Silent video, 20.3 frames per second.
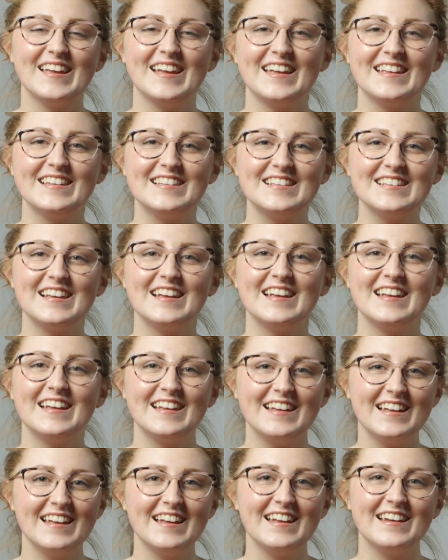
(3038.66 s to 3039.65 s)
It's
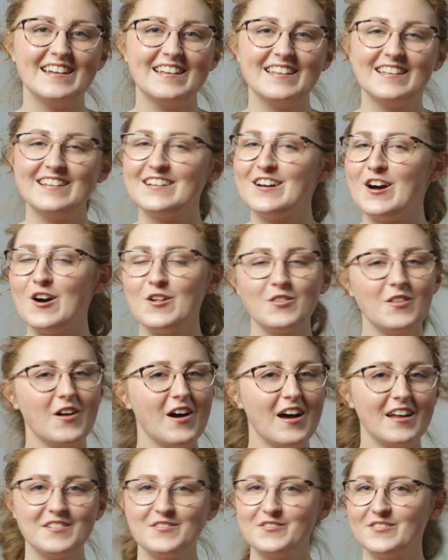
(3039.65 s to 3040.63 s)
a
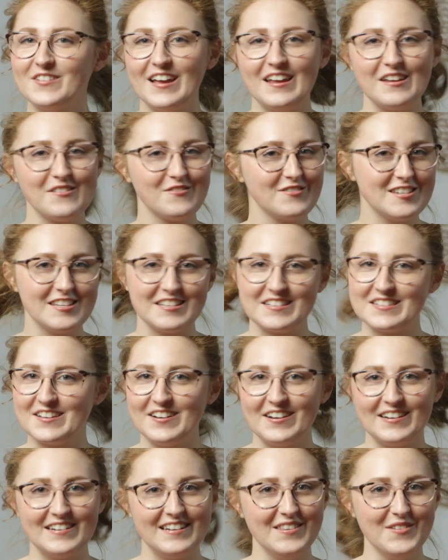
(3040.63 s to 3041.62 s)
lot of life just
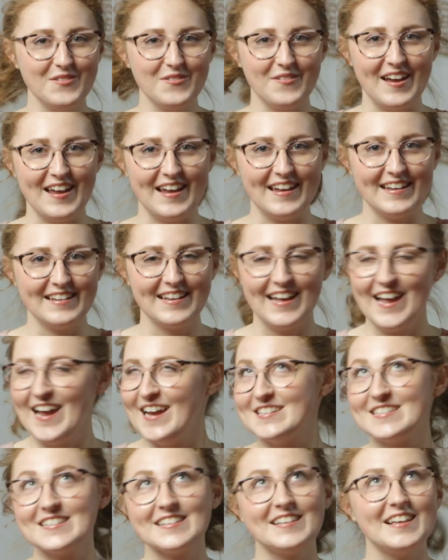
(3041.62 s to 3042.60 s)
got in the way,
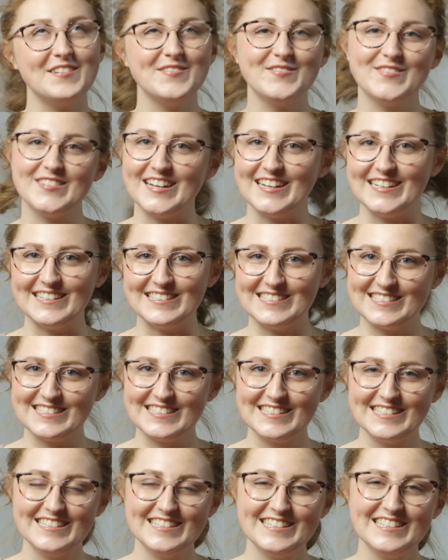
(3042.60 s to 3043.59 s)
as life does.
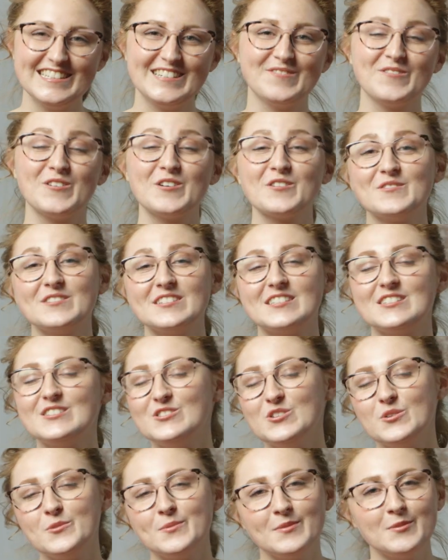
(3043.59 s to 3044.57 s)
Work was
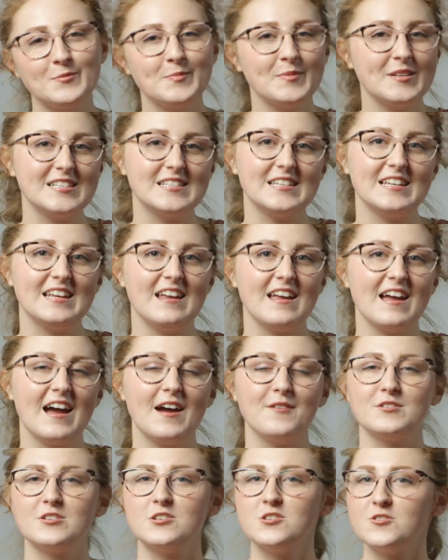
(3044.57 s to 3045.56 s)
super busy.
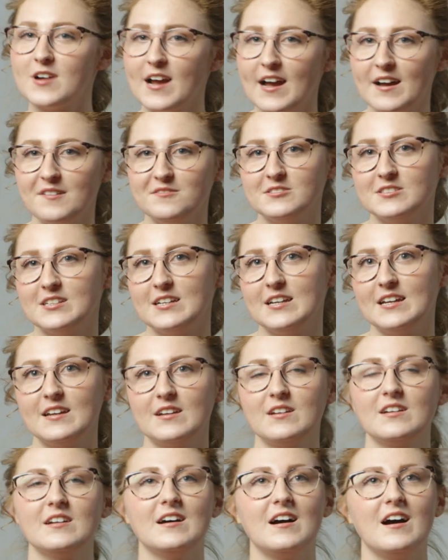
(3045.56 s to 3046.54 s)
I was
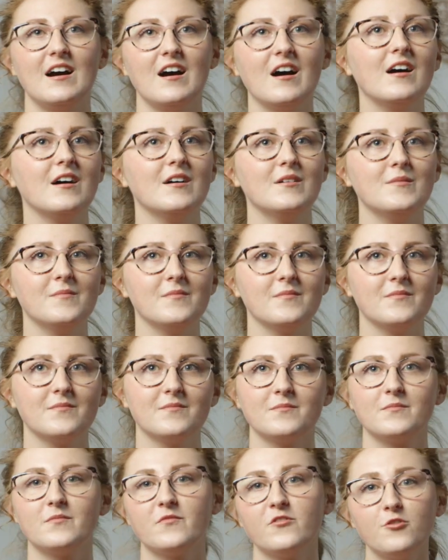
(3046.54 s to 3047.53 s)
traveling
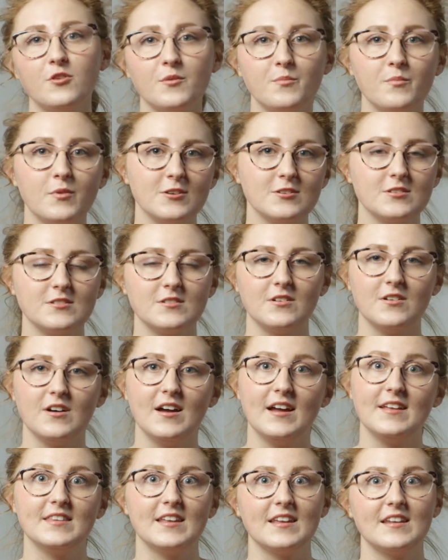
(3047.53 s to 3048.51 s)
for personal
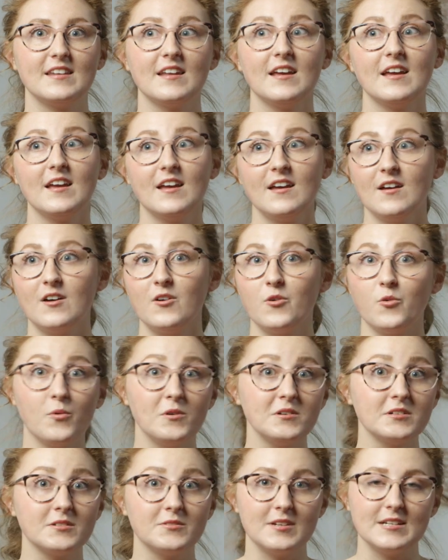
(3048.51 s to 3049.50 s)
and then
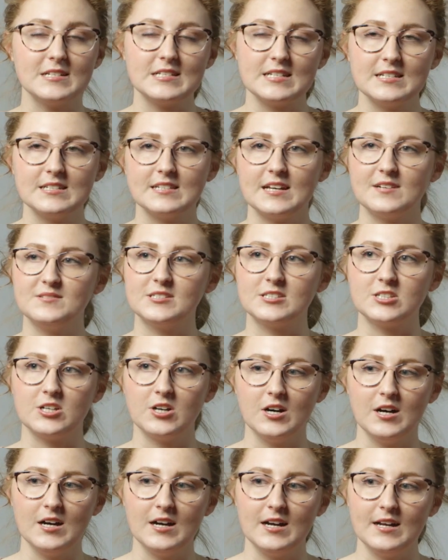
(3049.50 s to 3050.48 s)
work reasons. I was
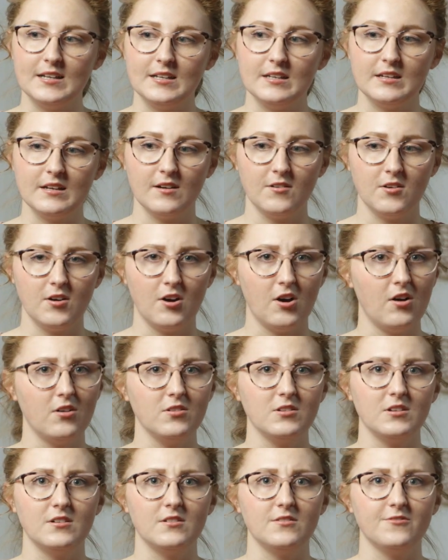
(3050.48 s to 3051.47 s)
gone
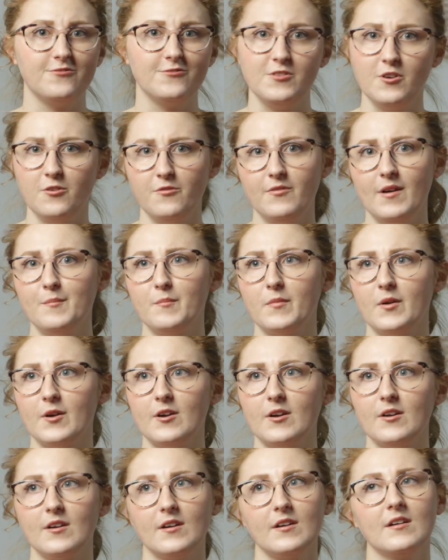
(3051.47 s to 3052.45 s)
all of
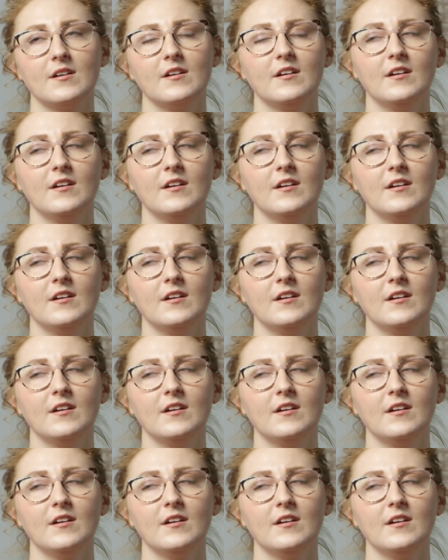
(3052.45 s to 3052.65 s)
November